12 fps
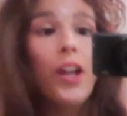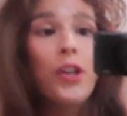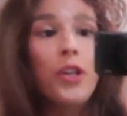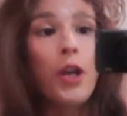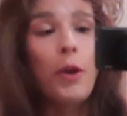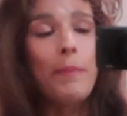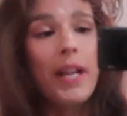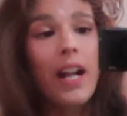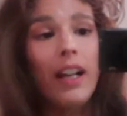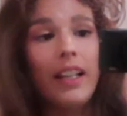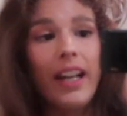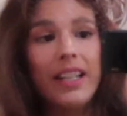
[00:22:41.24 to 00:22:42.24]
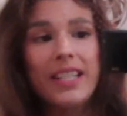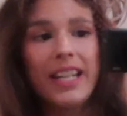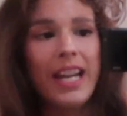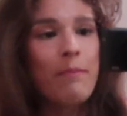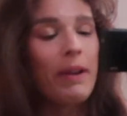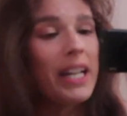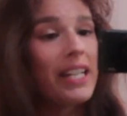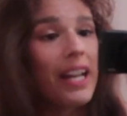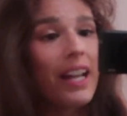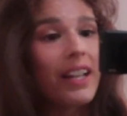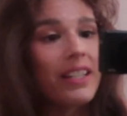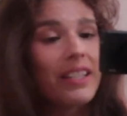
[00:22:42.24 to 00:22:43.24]
you know me, I like to keep my
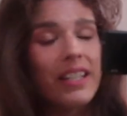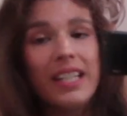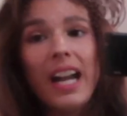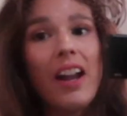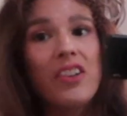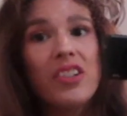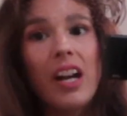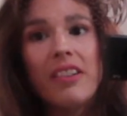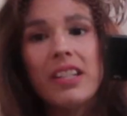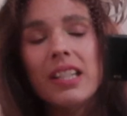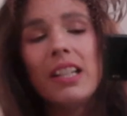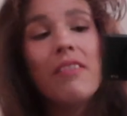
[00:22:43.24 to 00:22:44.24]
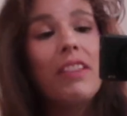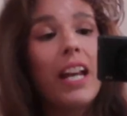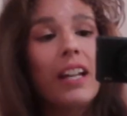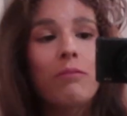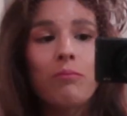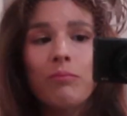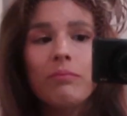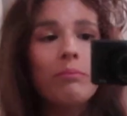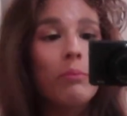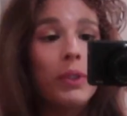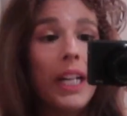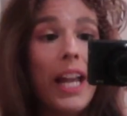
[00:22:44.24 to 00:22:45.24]
tags attached. I just love that
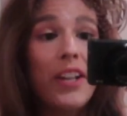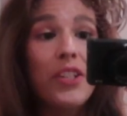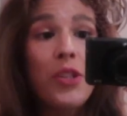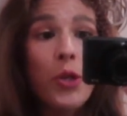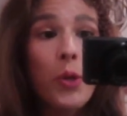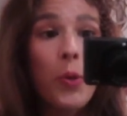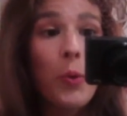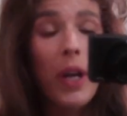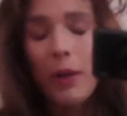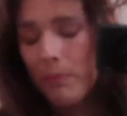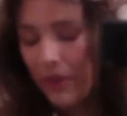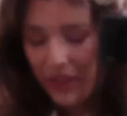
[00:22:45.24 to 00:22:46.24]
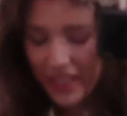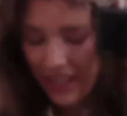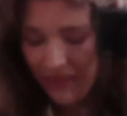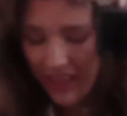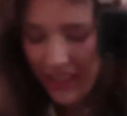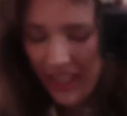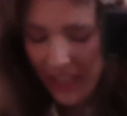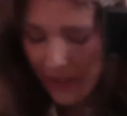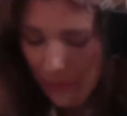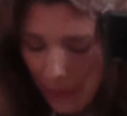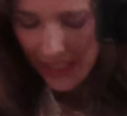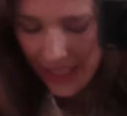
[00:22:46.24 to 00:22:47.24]
brand new unboxing feeling.
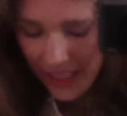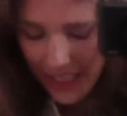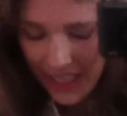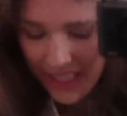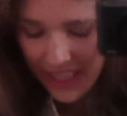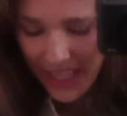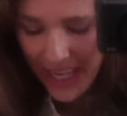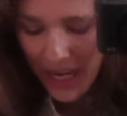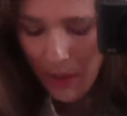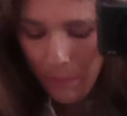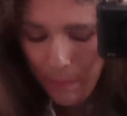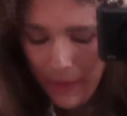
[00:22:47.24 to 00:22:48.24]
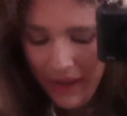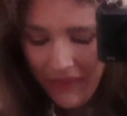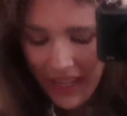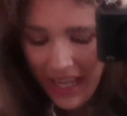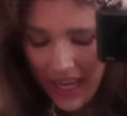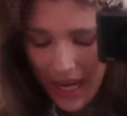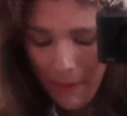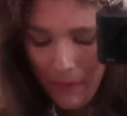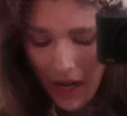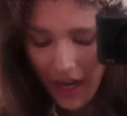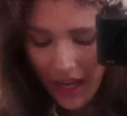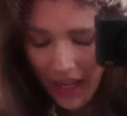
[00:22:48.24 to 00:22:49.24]
It is the Miffy,
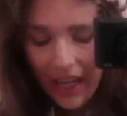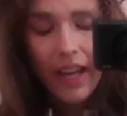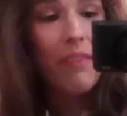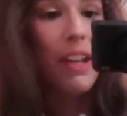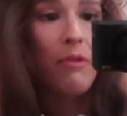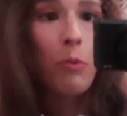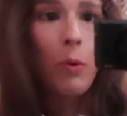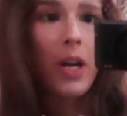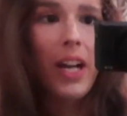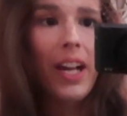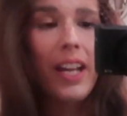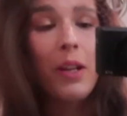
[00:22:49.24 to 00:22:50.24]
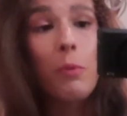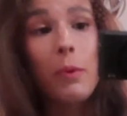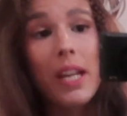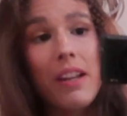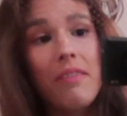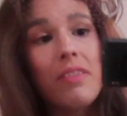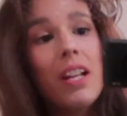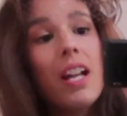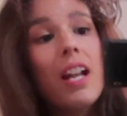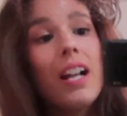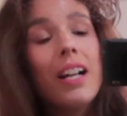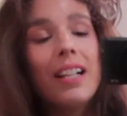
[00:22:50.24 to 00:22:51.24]
M-I-F-F-Y weave
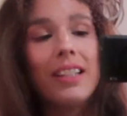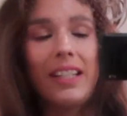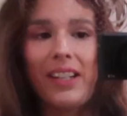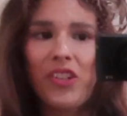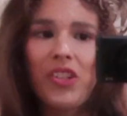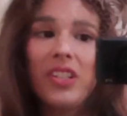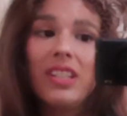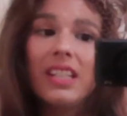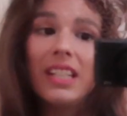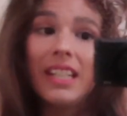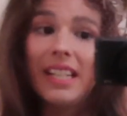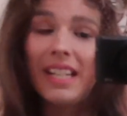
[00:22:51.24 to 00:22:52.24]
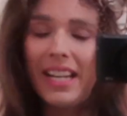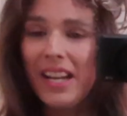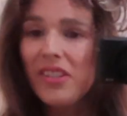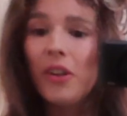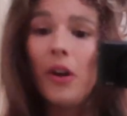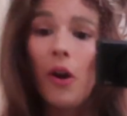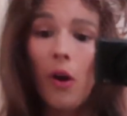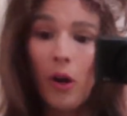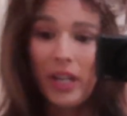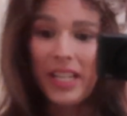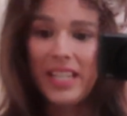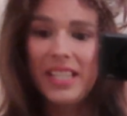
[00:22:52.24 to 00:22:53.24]
clutch. Get
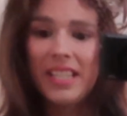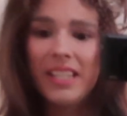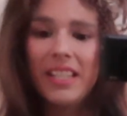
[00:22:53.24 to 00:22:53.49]
on it